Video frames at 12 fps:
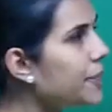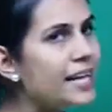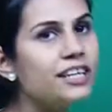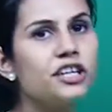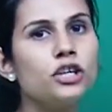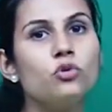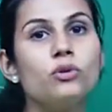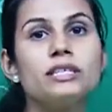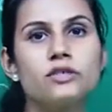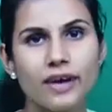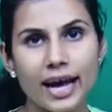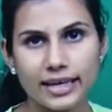then Q
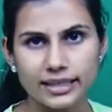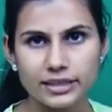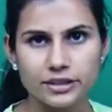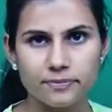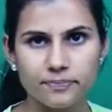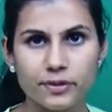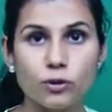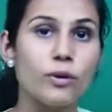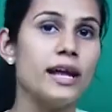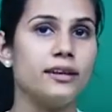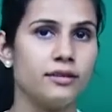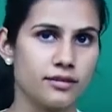is valid
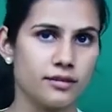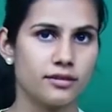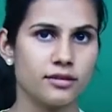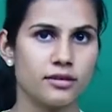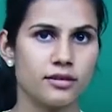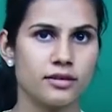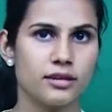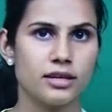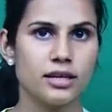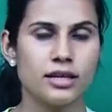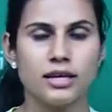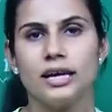when?
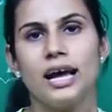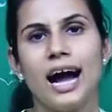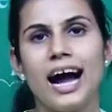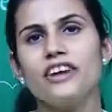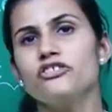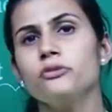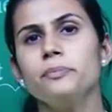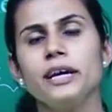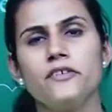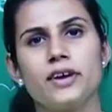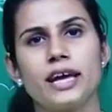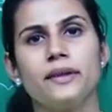I should be
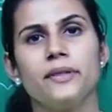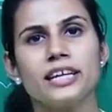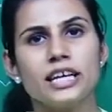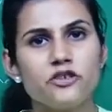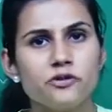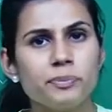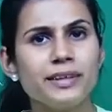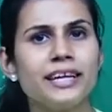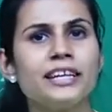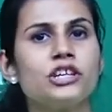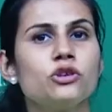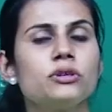aware that if P
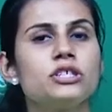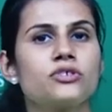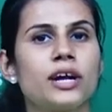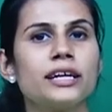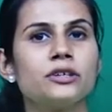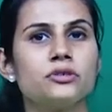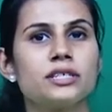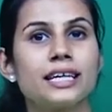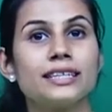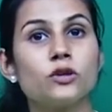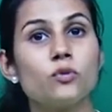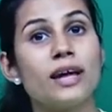then Q is trying to
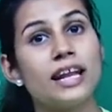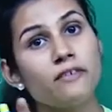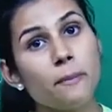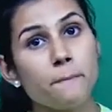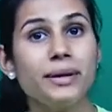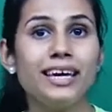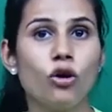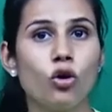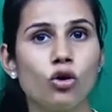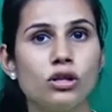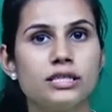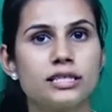say that whenever P
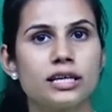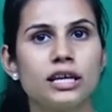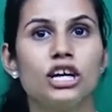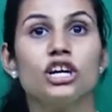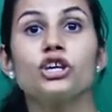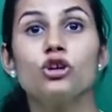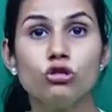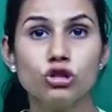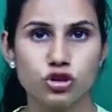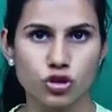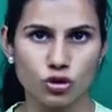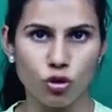holds, Q
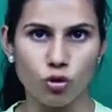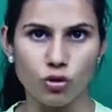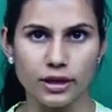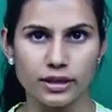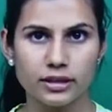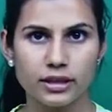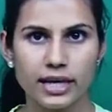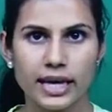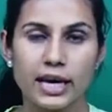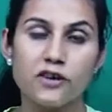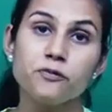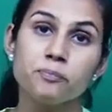should hold.
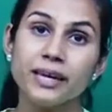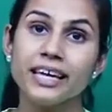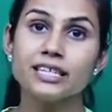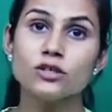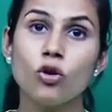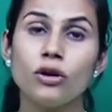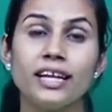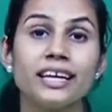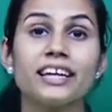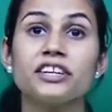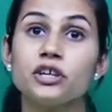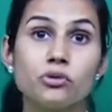If P is holding
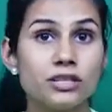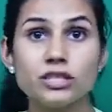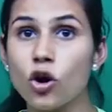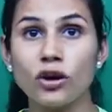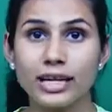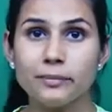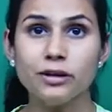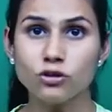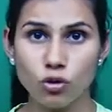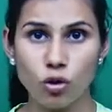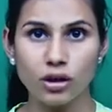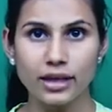and Q is not able
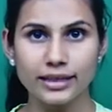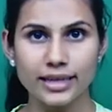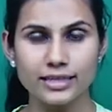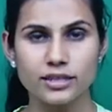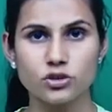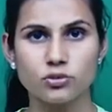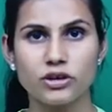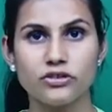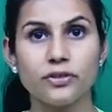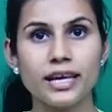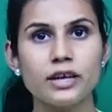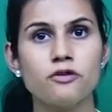to hold in that
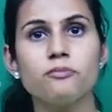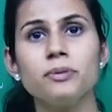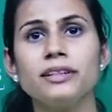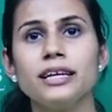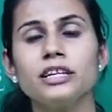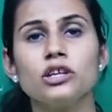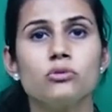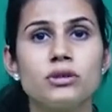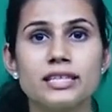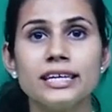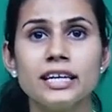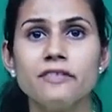situation, then if P then Q
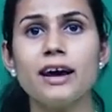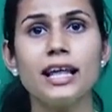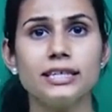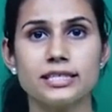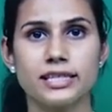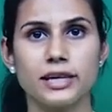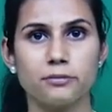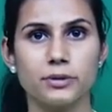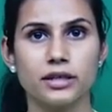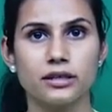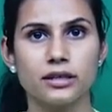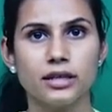is an invalid
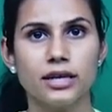statement.